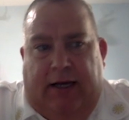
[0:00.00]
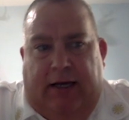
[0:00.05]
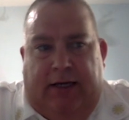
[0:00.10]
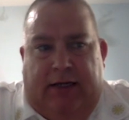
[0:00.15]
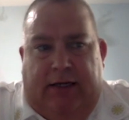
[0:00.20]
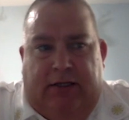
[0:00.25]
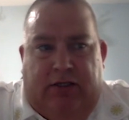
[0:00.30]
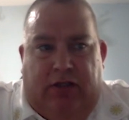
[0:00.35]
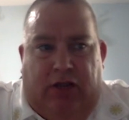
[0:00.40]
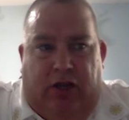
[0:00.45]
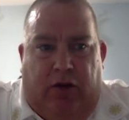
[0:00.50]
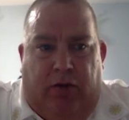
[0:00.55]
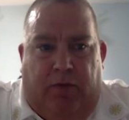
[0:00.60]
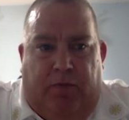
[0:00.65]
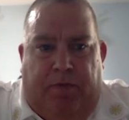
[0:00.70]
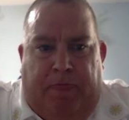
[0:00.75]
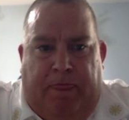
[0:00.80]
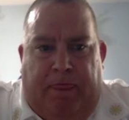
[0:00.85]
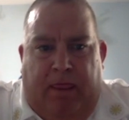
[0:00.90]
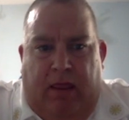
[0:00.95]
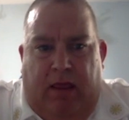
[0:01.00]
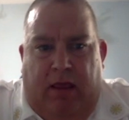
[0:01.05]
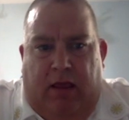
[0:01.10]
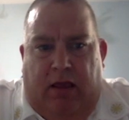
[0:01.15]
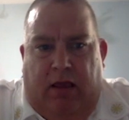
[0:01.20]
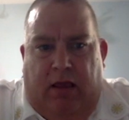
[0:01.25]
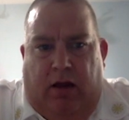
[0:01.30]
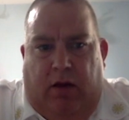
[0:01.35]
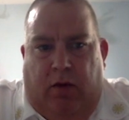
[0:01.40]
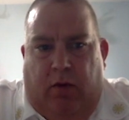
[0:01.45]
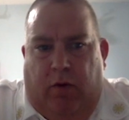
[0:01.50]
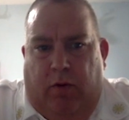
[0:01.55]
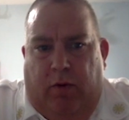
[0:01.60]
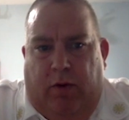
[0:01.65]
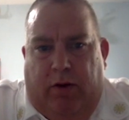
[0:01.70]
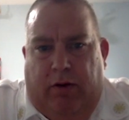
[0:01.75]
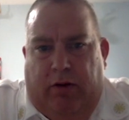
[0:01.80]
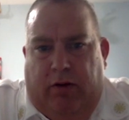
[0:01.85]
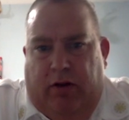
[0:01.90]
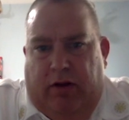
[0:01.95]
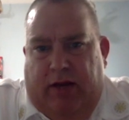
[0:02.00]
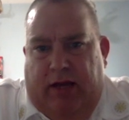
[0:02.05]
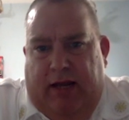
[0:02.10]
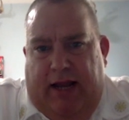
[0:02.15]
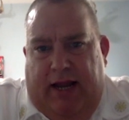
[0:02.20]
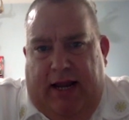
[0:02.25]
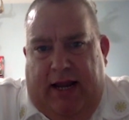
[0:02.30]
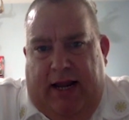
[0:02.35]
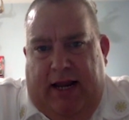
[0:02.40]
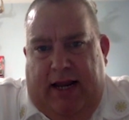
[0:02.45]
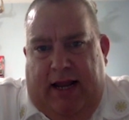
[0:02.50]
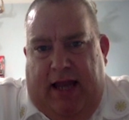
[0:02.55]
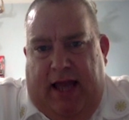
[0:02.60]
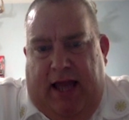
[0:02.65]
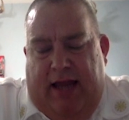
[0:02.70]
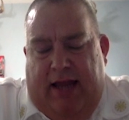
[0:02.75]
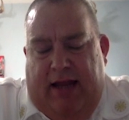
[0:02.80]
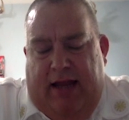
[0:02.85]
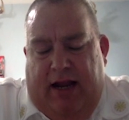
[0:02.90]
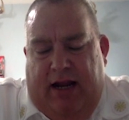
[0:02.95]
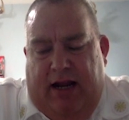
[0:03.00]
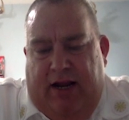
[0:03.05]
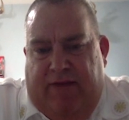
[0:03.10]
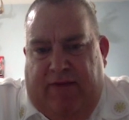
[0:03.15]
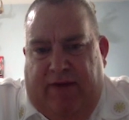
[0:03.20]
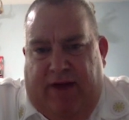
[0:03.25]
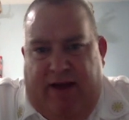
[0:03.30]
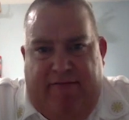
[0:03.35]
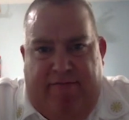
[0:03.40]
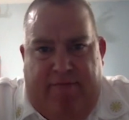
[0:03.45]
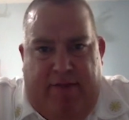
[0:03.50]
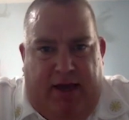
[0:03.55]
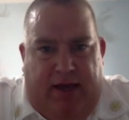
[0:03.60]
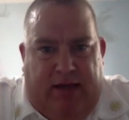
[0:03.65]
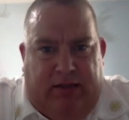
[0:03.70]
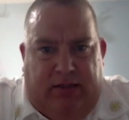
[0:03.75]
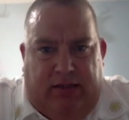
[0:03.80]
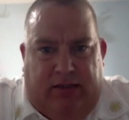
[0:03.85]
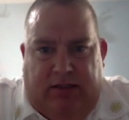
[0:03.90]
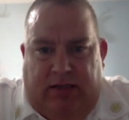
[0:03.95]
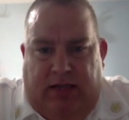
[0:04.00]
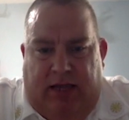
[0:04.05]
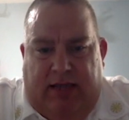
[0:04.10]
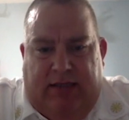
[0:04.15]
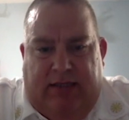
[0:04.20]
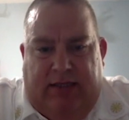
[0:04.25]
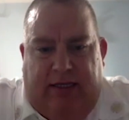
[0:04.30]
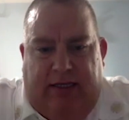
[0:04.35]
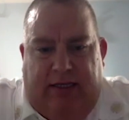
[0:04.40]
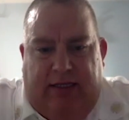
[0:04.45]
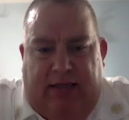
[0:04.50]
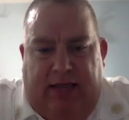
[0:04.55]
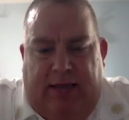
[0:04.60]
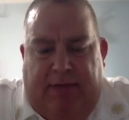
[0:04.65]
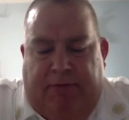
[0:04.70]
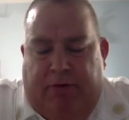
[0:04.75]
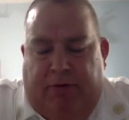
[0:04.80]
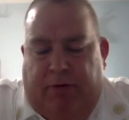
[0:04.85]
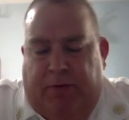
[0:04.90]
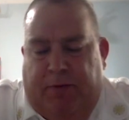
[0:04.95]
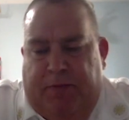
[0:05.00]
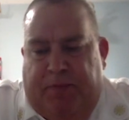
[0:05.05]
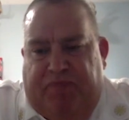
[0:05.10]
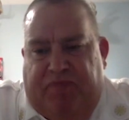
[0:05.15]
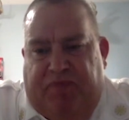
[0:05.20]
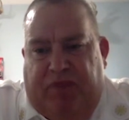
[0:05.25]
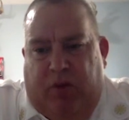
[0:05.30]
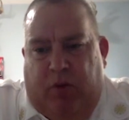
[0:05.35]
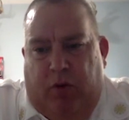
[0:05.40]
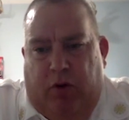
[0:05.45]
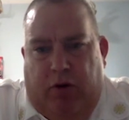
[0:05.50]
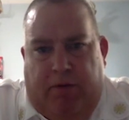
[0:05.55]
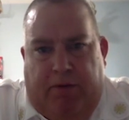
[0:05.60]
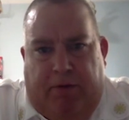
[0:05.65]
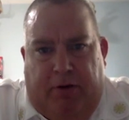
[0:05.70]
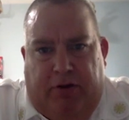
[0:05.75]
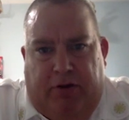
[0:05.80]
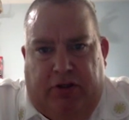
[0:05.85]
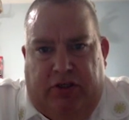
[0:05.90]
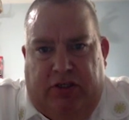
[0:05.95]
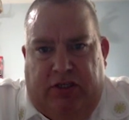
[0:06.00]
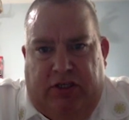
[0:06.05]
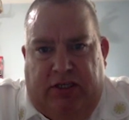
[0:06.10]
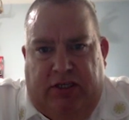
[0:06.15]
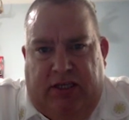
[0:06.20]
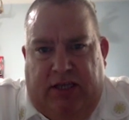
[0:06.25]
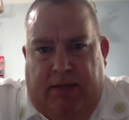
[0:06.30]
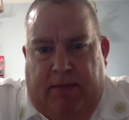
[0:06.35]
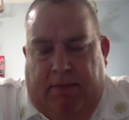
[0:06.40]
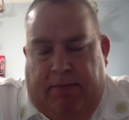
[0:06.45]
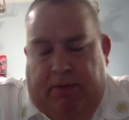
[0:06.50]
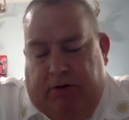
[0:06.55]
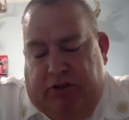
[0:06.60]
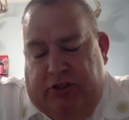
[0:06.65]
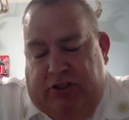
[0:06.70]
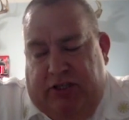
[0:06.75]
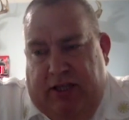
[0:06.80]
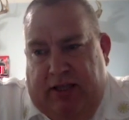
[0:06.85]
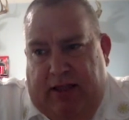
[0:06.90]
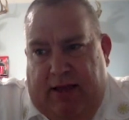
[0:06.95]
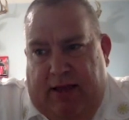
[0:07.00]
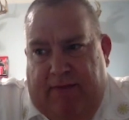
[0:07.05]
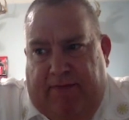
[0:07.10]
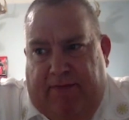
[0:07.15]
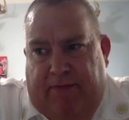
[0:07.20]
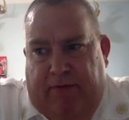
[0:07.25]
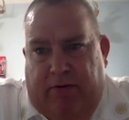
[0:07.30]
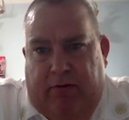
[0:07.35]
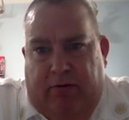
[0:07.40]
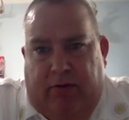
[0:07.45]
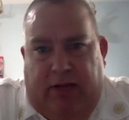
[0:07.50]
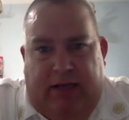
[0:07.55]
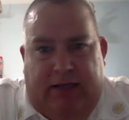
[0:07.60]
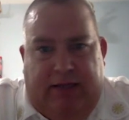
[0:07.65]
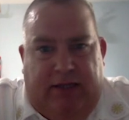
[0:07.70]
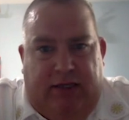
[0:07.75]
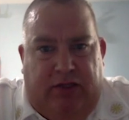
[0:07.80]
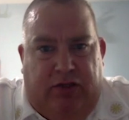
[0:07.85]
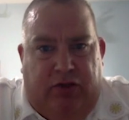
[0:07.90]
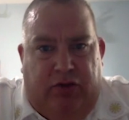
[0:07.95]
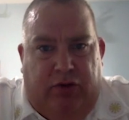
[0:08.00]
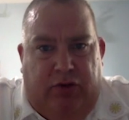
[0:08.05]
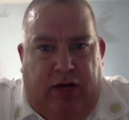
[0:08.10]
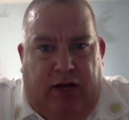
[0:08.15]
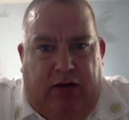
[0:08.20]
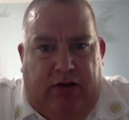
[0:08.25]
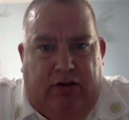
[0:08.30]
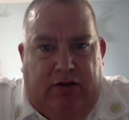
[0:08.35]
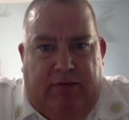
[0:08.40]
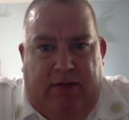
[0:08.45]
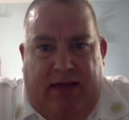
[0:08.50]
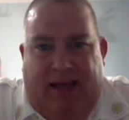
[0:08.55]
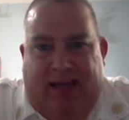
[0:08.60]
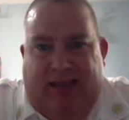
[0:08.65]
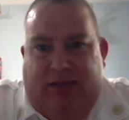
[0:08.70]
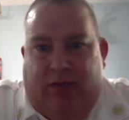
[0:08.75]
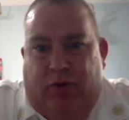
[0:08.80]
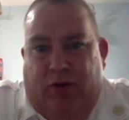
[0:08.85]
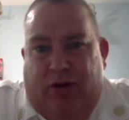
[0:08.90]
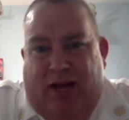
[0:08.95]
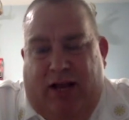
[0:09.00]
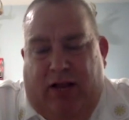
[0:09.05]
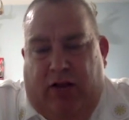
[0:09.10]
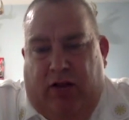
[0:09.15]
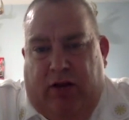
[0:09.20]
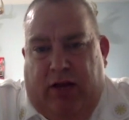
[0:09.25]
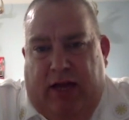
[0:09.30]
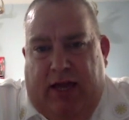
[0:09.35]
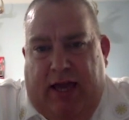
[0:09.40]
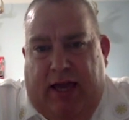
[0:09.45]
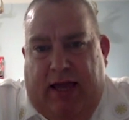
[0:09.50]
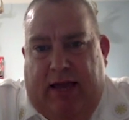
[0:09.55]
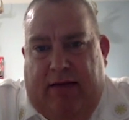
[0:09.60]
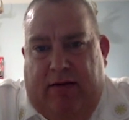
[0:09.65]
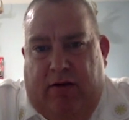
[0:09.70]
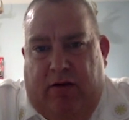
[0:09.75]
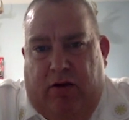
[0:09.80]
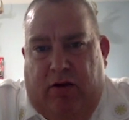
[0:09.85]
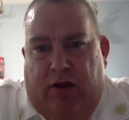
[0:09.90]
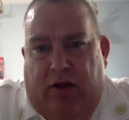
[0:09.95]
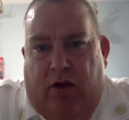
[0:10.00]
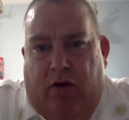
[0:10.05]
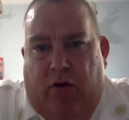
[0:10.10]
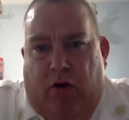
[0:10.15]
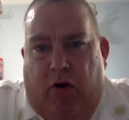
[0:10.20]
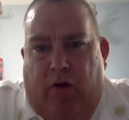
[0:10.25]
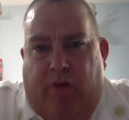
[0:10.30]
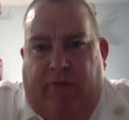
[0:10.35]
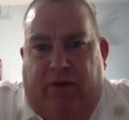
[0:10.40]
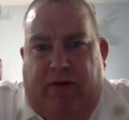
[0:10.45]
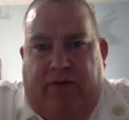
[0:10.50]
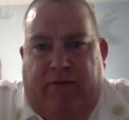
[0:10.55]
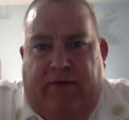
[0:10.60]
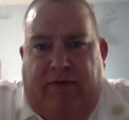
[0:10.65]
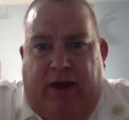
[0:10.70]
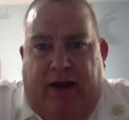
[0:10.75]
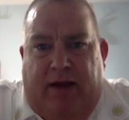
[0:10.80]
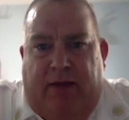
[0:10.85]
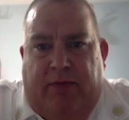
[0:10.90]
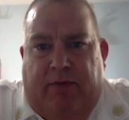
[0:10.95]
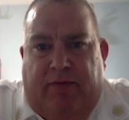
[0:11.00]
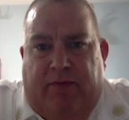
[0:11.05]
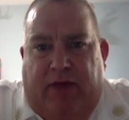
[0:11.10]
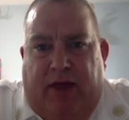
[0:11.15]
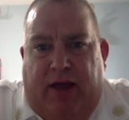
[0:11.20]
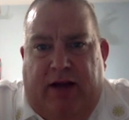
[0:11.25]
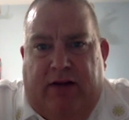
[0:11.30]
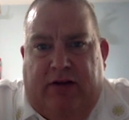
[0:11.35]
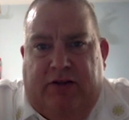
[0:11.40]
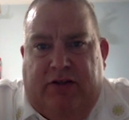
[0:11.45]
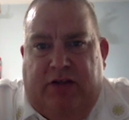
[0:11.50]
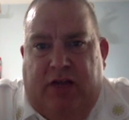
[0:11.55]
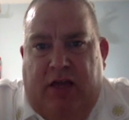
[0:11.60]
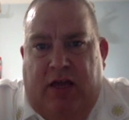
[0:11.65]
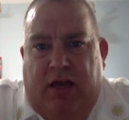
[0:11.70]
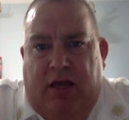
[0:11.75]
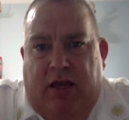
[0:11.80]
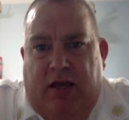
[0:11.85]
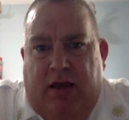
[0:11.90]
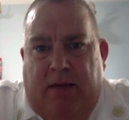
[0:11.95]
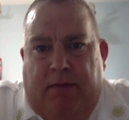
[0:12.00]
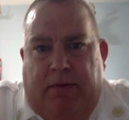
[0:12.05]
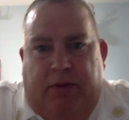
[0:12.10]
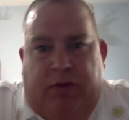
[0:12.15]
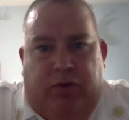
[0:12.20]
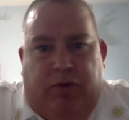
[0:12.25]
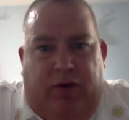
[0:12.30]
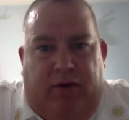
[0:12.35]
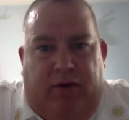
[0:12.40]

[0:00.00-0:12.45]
So, when we were looking at it, N95 masks, as an example, we were purchasing them for less than $2 a mask. We're now looking at, hopefully finding providers between